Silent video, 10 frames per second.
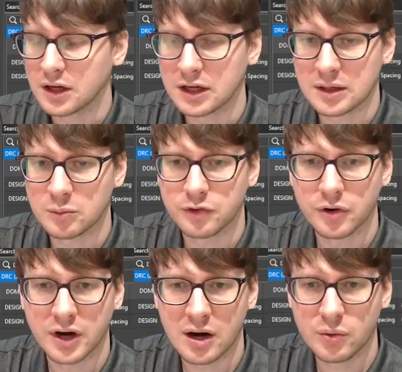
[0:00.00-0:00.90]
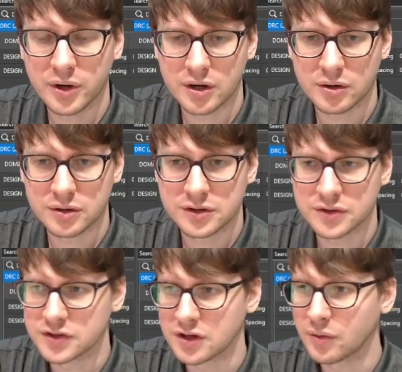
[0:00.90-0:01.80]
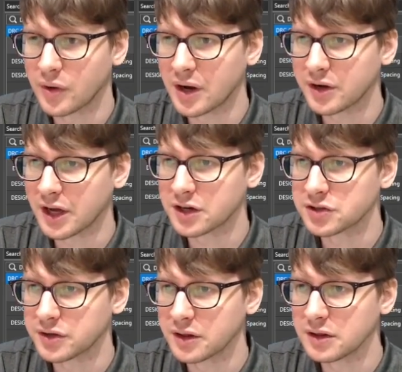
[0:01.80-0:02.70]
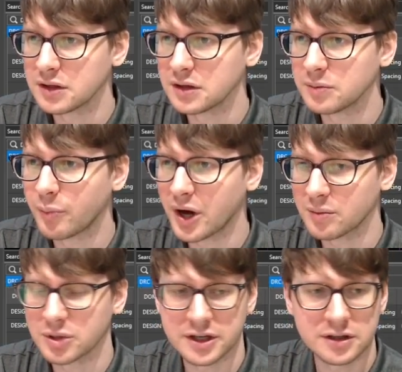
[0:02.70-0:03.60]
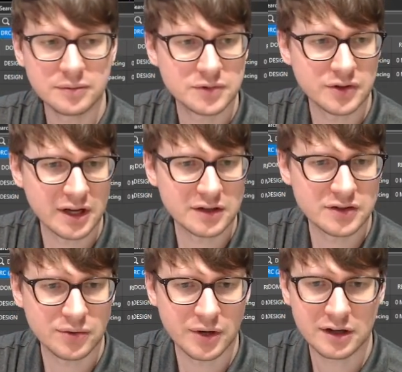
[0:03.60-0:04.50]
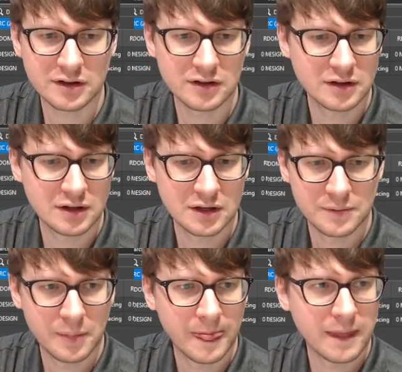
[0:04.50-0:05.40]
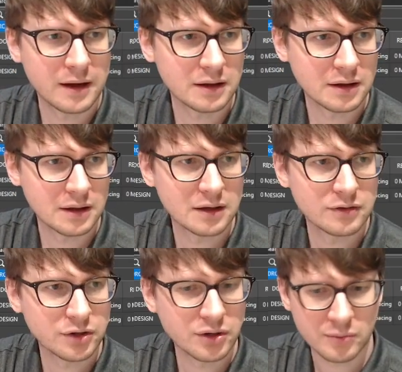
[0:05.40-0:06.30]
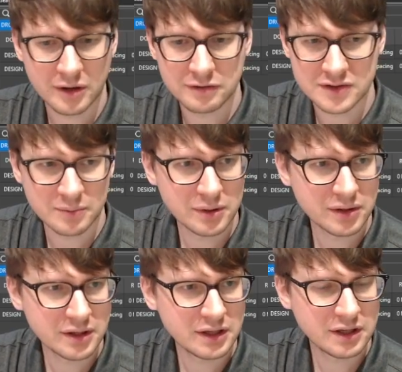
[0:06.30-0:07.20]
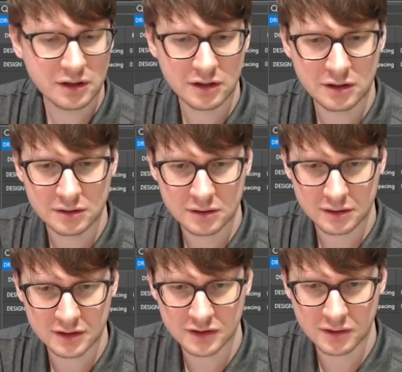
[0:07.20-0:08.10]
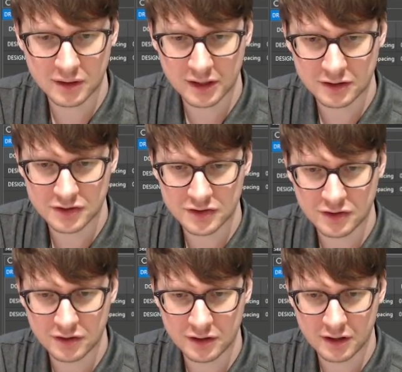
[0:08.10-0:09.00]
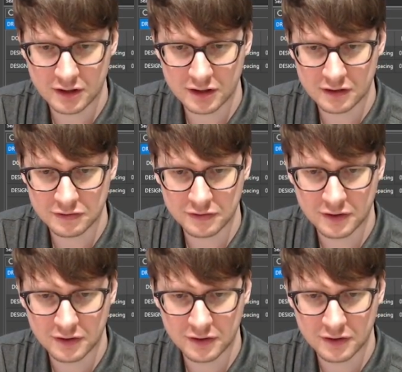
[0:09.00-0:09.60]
For now, we are going to start routing actually on the bottom layer, so that is correct. And if we go to my visibility here, let's go ahead and just turn off